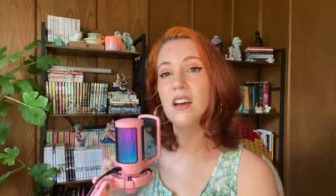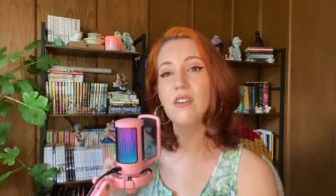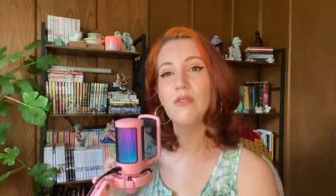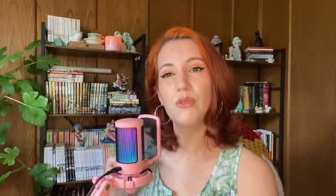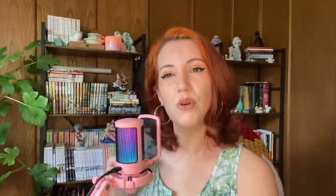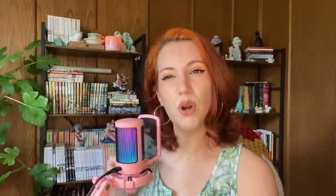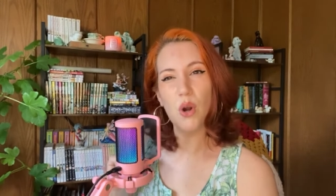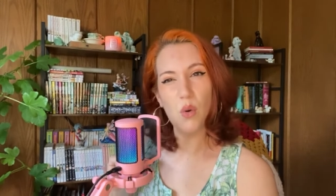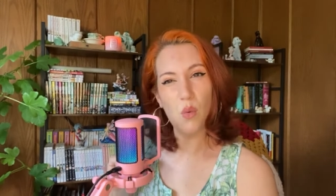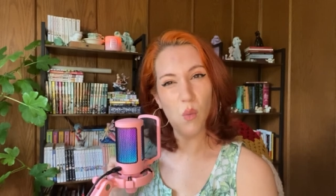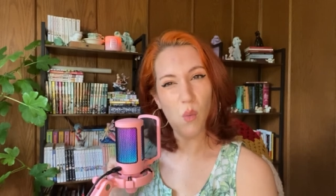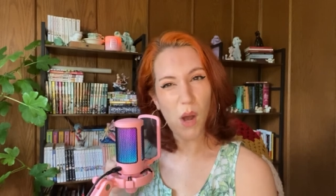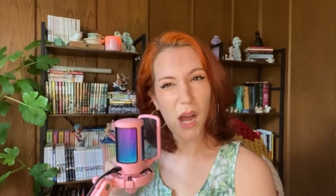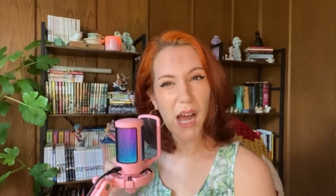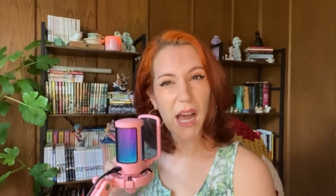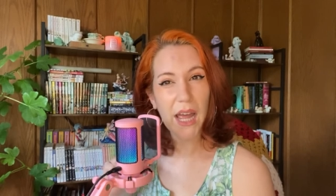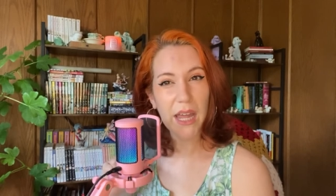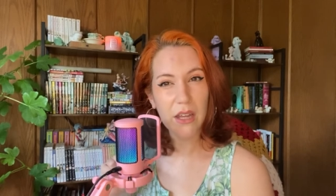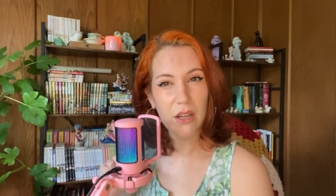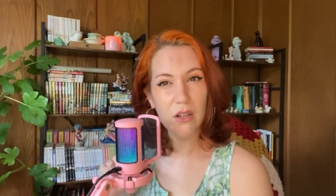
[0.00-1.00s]
for a
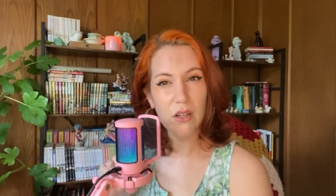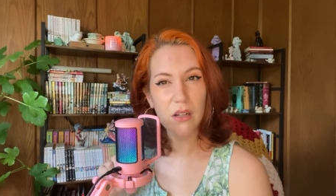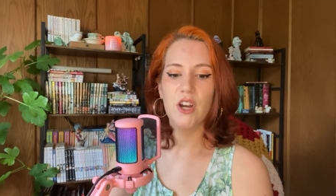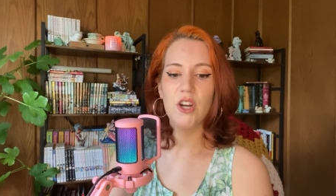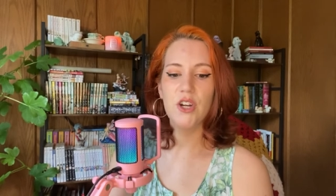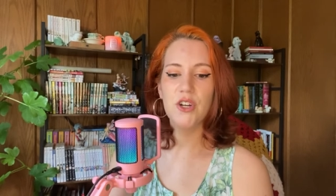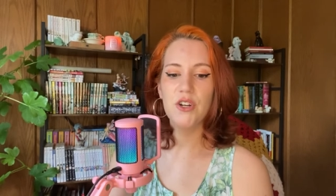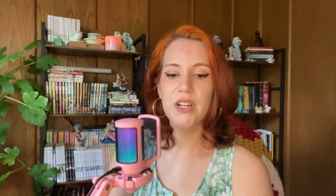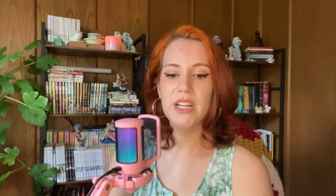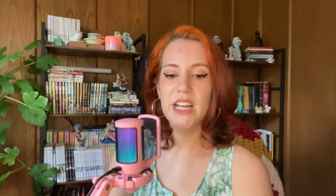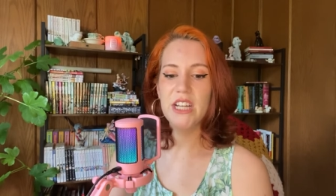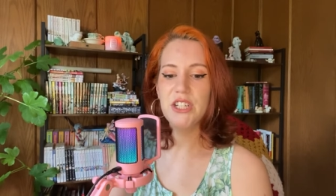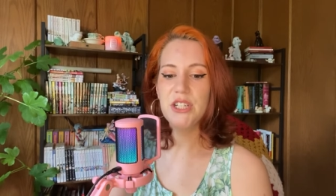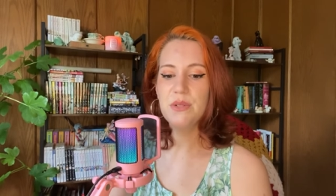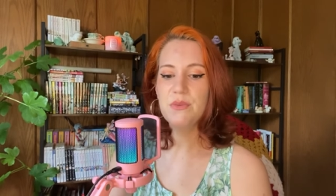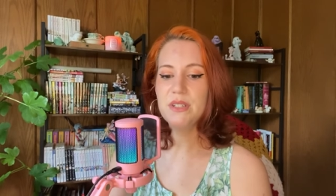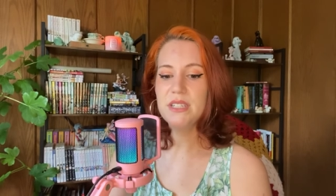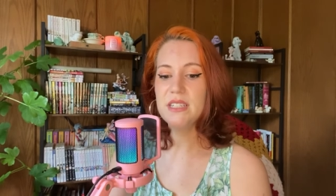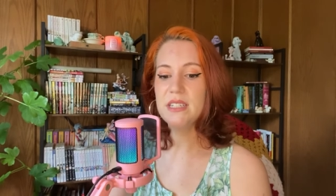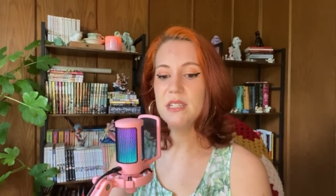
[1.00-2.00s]
while. Her
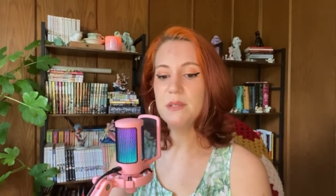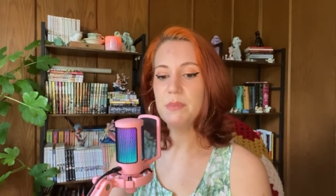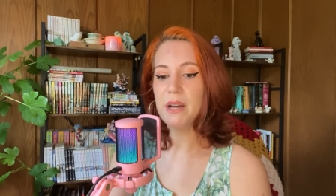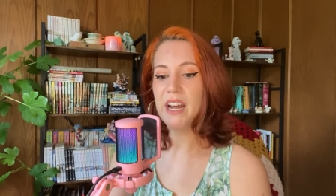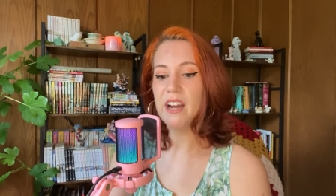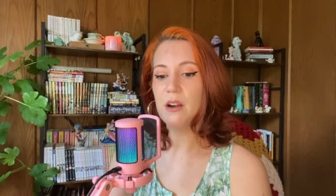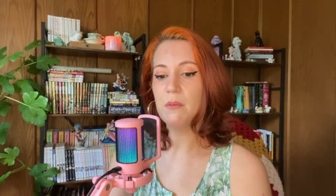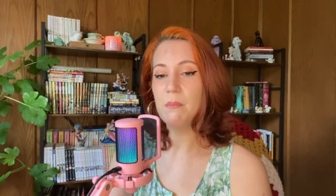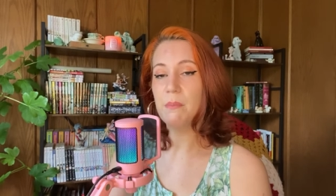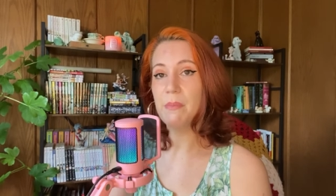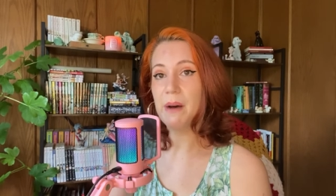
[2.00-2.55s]
creation was inspired